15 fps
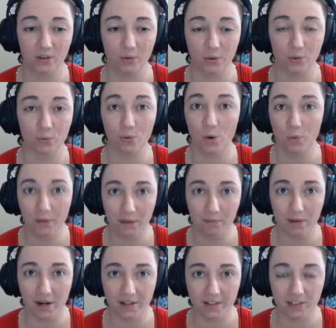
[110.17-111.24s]
the roaming
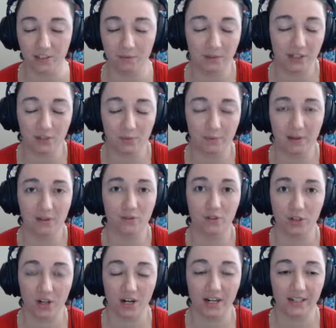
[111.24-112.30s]
bosses because we may have
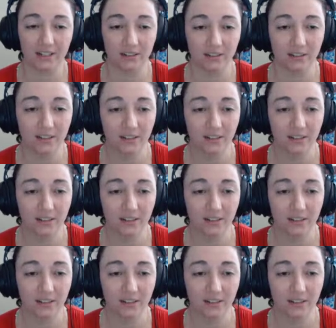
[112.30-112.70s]
forgotten.